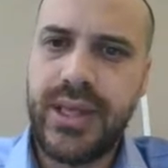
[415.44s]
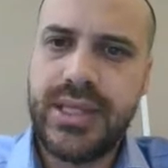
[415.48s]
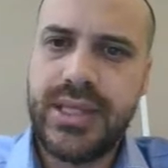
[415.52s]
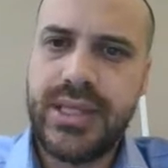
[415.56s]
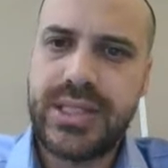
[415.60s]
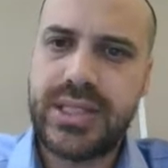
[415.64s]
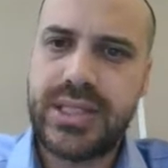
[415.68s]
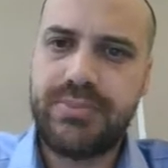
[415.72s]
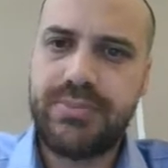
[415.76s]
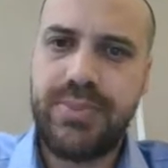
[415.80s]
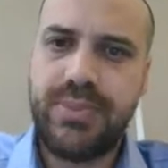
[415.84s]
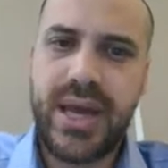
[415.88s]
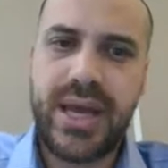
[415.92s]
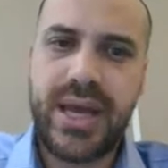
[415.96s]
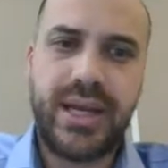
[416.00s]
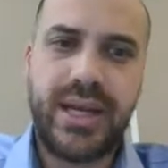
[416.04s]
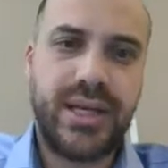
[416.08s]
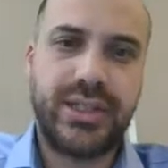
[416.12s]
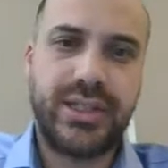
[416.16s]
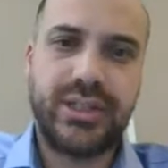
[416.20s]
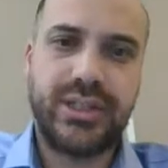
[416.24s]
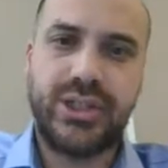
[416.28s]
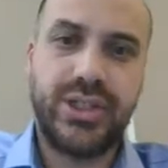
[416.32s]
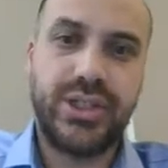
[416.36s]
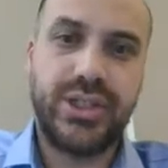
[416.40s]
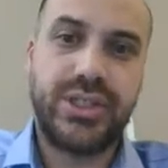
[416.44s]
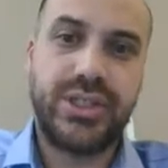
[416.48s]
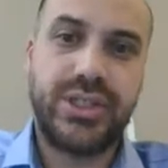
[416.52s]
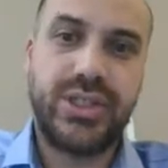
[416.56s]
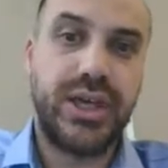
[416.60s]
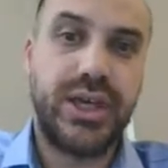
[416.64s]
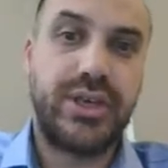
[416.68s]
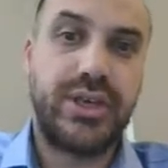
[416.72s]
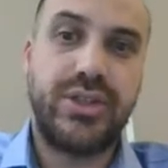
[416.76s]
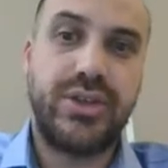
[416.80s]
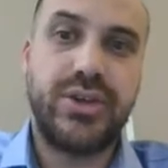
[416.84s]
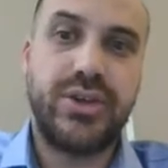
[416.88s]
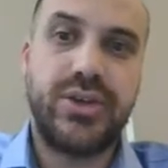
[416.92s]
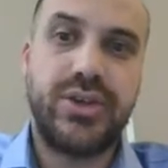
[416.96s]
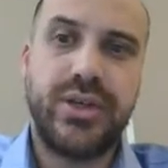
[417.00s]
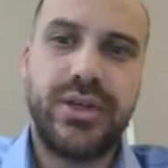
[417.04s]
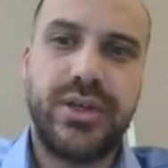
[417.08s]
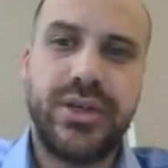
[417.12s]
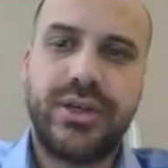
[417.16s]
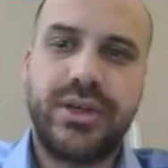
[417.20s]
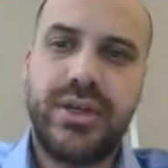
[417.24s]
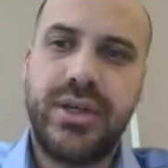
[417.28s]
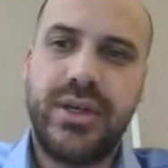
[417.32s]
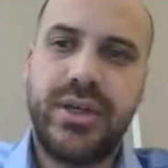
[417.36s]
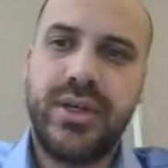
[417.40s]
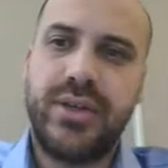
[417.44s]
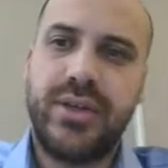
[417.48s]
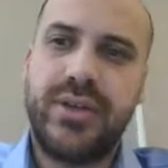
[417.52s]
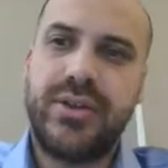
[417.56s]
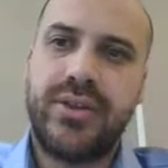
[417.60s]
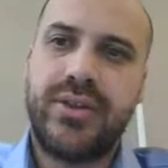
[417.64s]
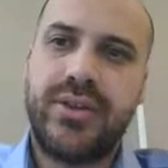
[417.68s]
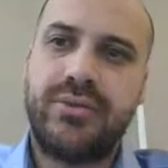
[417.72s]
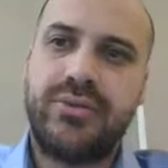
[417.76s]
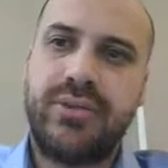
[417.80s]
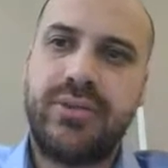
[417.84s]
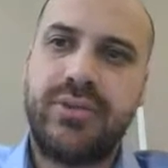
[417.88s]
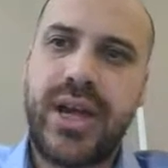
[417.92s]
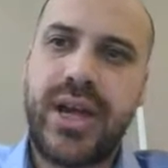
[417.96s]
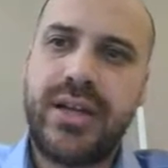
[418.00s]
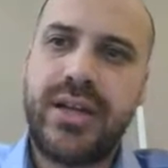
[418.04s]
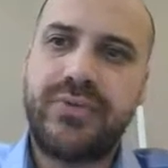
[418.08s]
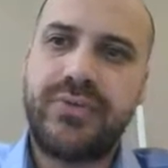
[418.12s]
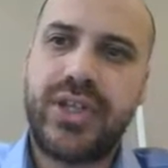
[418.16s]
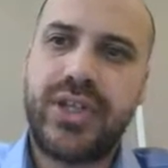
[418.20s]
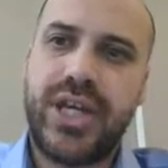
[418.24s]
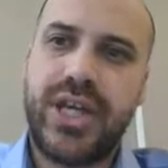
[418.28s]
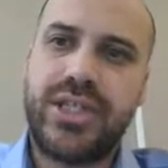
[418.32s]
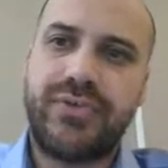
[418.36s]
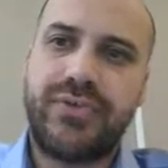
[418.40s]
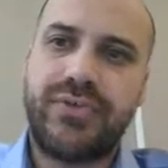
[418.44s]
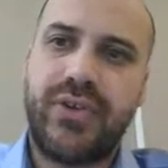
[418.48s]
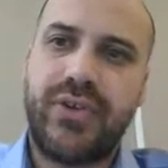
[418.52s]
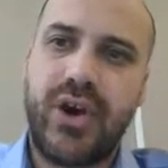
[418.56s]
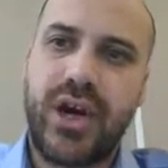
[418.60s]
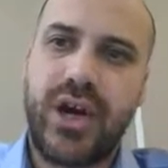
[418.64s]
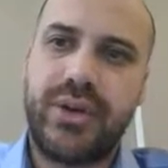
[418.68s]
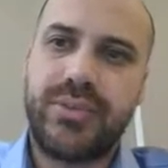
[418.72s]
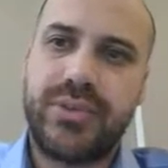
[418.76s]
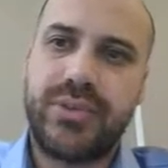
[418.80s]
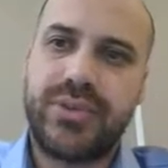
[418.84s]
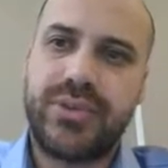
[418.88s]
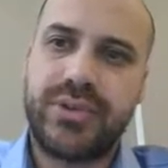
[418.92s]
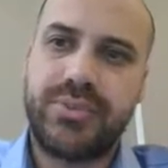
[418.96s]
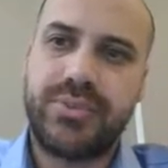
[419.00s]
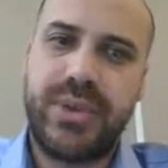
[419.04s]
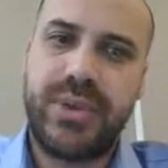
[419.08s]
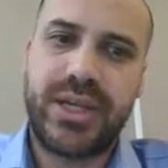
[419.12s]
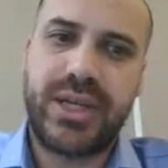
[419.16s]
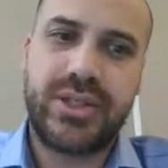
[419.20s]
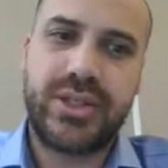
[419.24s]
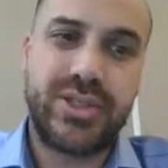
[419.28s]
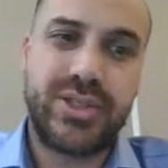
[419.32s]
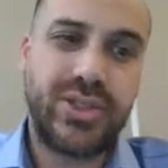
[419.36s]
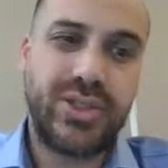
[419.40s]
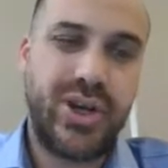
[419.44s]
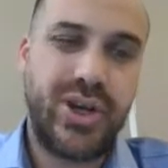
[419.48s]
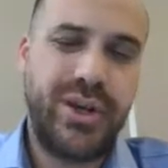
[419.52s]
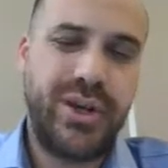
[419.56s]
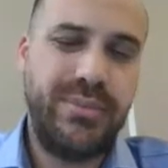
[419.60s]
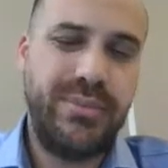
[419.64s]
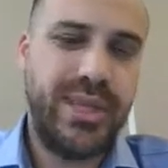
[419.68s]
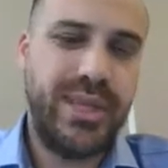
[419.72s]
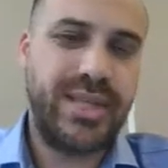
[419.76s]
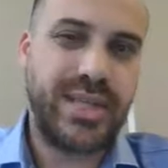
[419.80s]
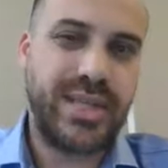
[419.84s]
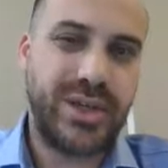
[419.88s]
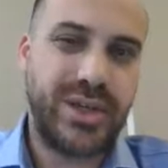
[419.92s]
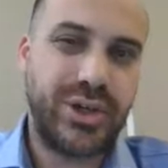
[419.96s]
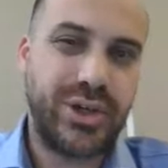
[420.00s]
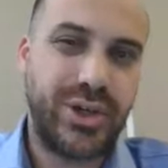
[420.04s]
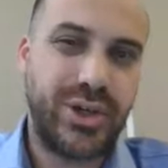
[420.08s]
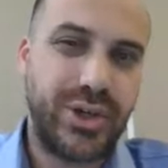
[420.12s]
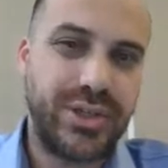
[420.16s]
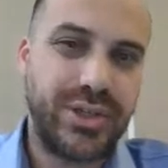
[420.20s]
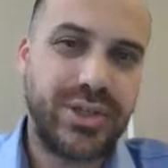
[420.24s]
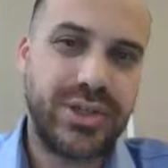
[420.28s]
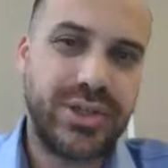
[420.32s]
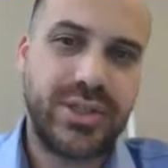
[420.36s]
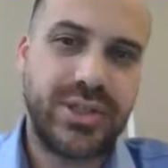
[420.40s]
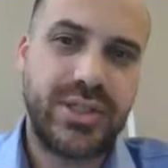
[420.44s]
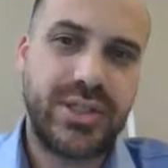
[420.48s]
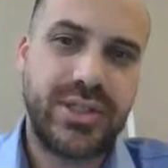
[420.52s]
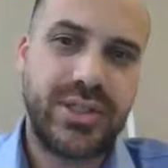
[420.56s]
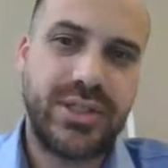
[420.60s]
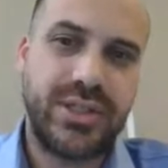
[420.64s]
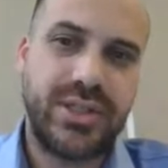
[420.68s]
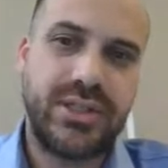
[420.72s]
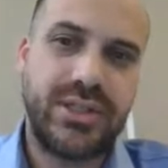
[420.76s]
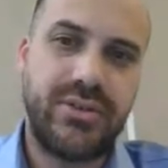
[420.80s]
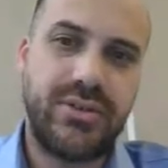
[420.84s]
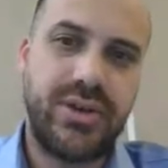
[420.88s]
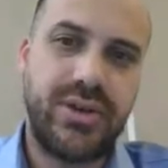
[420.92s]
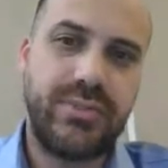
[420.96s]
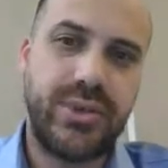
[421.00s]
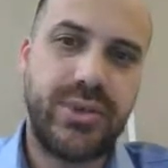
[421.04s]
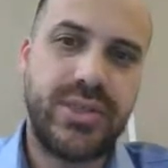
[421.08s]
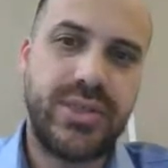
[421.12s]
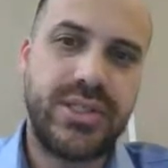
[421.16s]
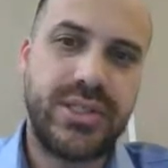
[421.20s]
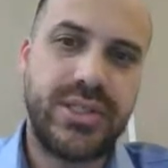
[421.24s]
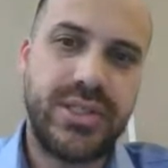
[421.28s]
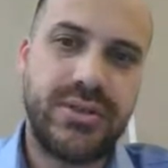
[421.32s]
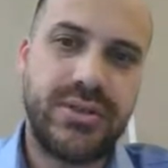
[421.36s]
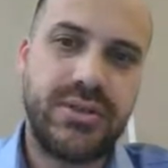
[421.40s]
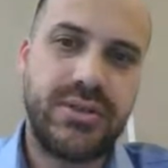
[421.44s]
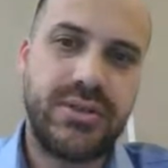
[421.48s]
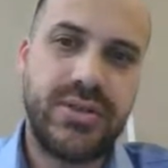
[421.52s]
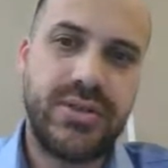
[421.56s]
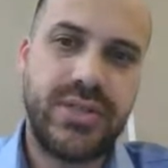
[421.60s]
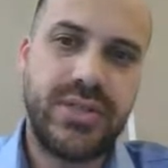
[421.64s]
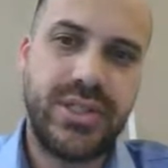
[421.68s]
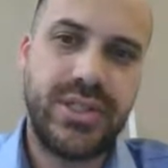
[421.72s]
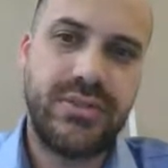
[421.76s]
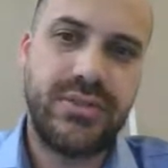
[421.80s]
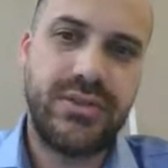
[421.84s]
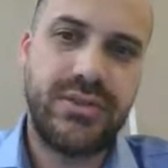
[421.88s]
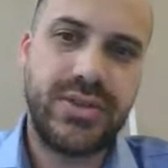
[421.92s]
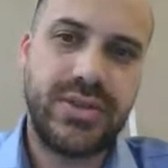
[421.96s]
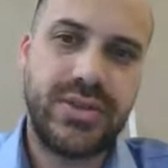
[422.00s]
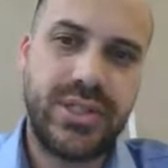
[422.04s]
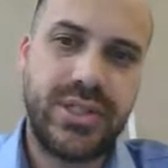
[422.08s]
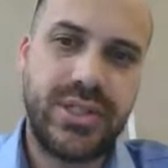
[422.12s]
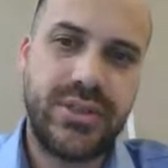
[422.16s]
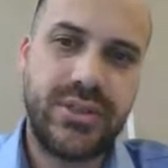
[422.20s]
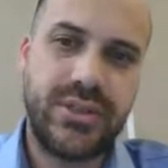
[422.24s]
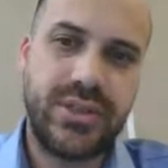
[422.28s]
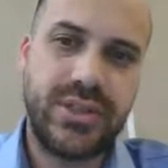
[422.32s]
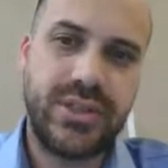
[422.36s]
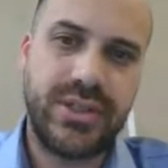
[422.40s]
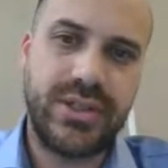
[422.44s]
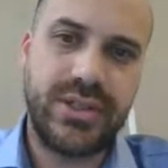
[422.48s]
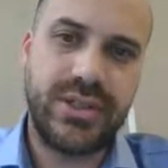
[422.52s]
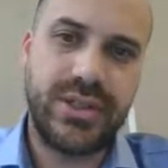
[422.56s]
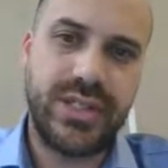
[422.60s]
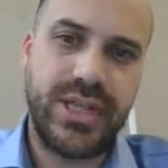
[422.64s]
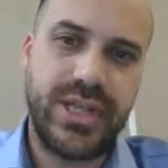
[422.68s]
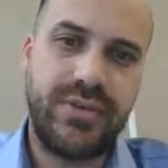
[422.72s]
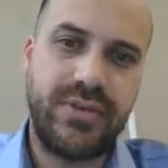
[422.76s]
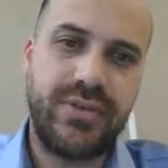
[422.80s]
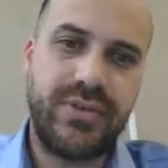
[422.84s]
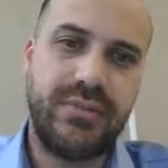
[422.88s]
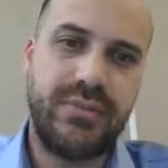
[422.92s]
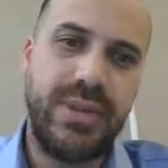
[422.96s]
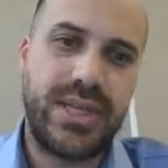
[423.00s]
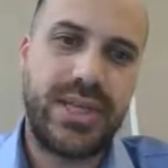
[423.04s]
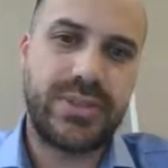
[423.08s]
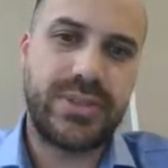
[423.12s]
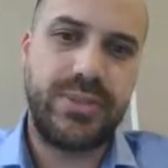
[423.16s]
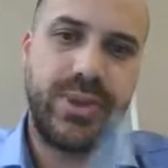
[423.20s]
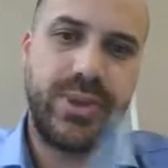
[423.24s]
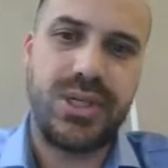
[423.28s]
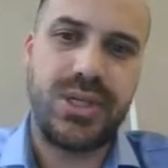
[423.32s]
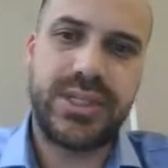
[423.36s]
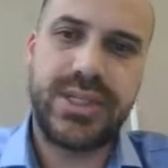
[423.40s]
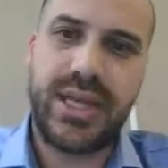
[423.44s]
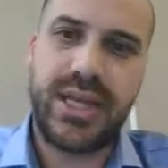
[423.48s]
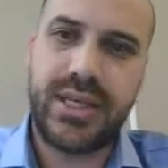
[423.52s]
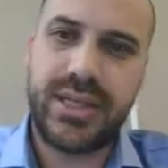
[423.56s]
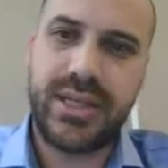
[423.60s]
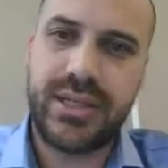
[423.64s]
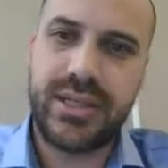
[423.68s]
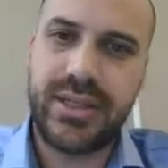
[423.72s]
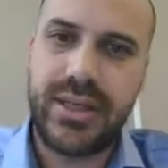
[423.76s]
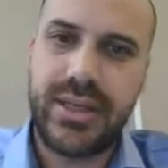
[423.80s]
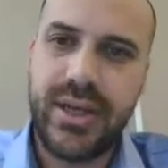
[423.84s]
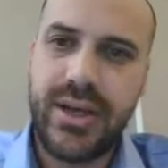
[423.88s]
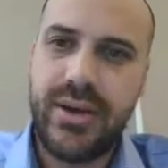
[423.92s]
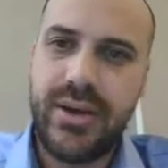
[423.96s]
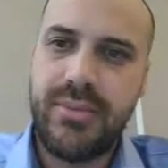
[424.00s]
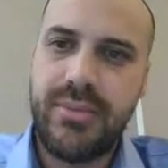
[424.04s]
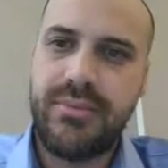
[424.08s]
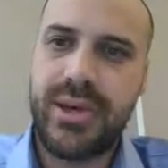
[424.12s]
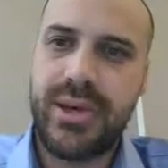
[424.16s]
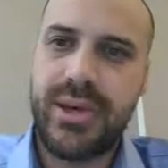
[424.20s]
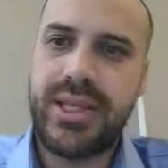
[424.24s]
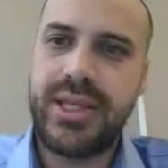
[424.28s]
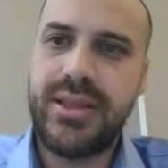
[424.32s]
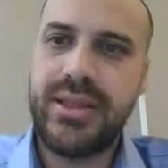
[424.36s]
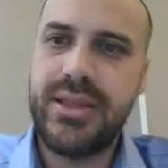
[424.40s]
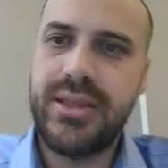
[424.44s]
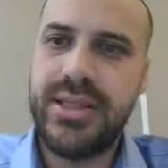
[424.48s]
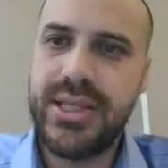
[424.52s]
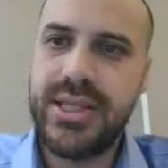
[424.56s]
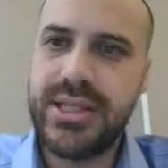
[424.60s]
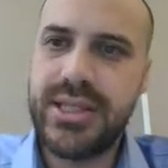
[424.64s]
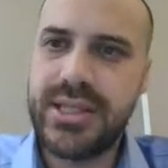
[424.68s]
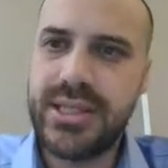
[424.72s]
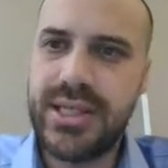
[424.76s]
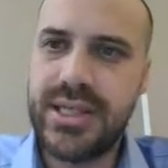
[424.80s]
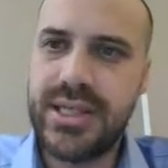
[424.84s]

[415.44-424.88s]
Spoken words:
spat out just a unit. The rate of change of height with respect to time is a constant, 0.00007 meters per second. But in this